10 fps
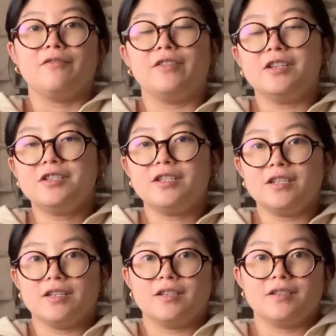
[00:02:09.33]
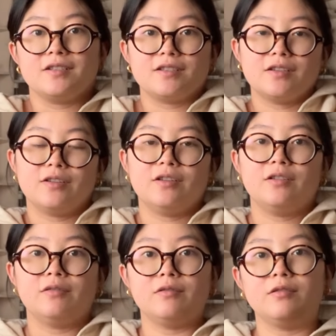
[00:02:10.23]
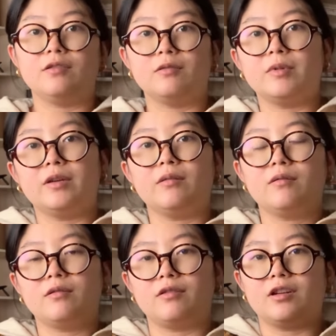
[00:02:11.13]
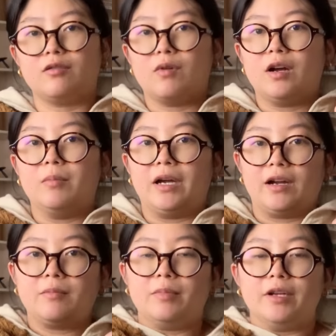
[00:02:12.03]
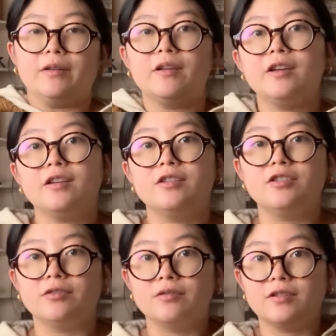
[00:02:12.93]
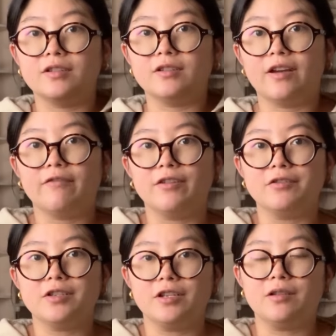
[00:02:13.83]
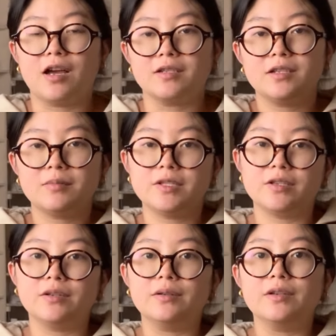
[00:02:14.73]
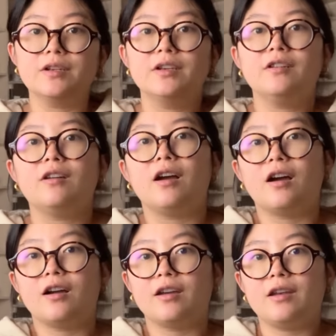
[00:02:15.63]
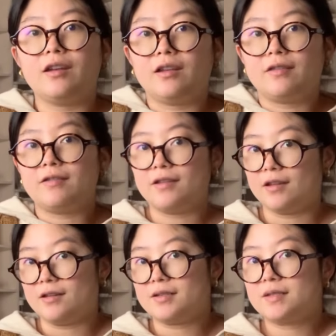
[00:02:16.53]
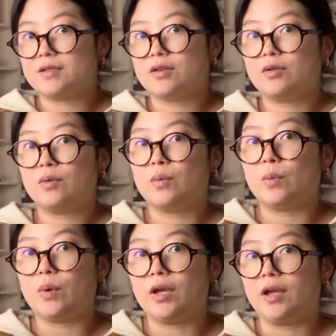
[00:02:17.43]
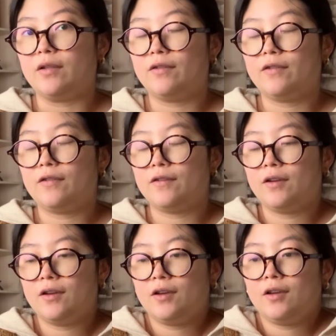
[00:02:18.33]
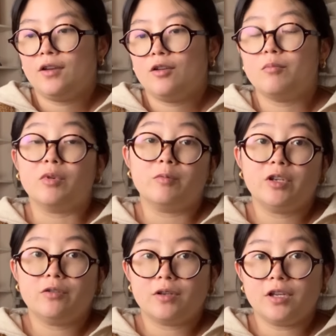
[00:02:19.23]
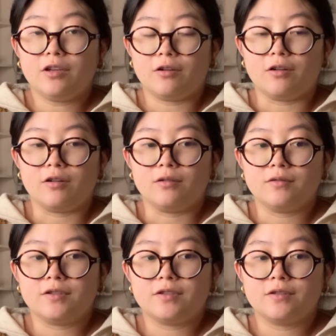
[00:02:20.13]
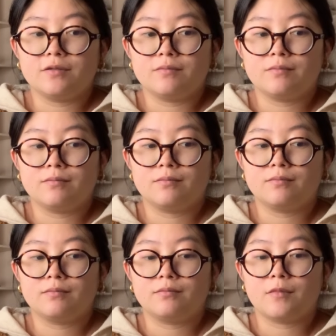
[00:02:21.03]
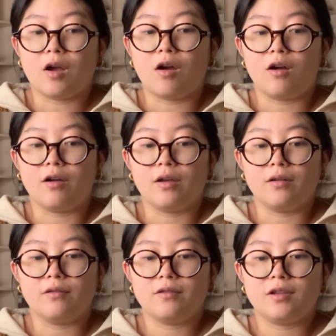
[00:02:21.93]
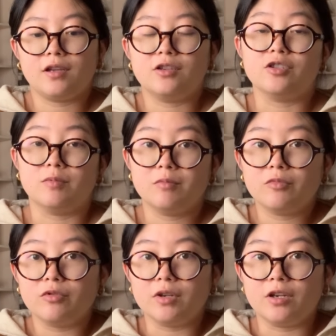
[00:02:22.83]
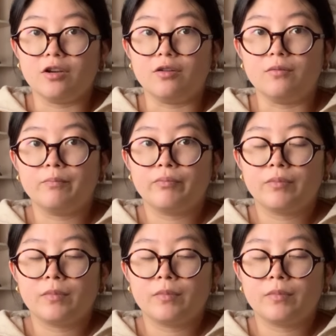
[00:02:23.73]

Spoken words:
Finished this a little bit, not a while back, but showed the FO to you last episode. I knit this with Mominoki yarns on the German Merino,